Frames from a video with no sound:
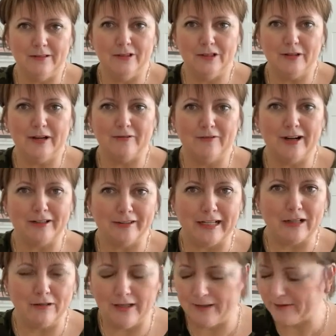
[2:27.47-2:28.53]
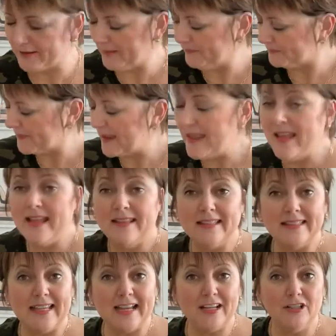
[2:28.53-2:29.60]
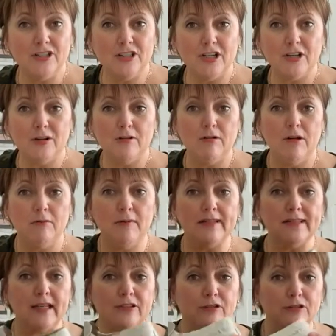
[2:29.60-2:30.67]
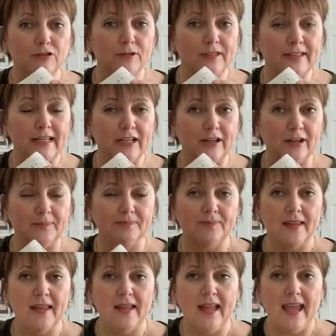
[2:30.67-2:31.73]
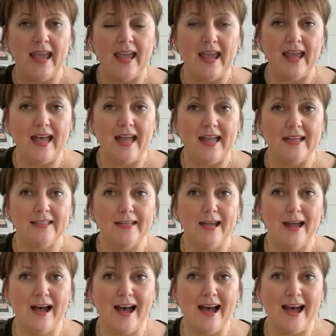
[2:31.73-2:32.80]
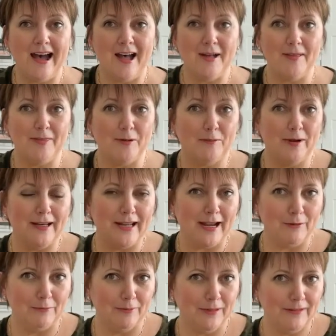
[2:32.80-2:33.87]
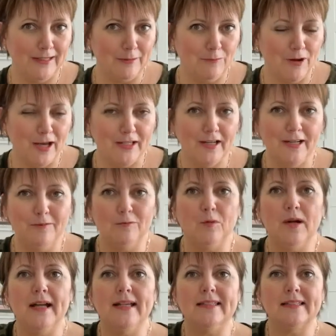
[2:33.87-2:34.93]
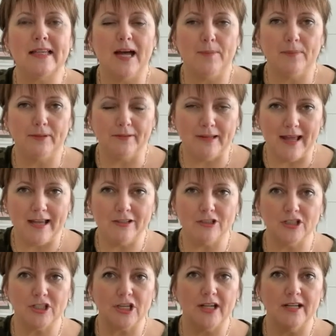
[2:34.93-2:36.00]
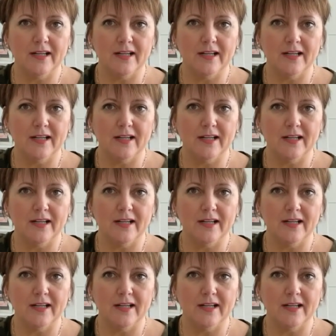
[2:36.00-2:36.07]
do it fairly close. The second shoe was a neutral sneaker. And the one I really wanted was a blush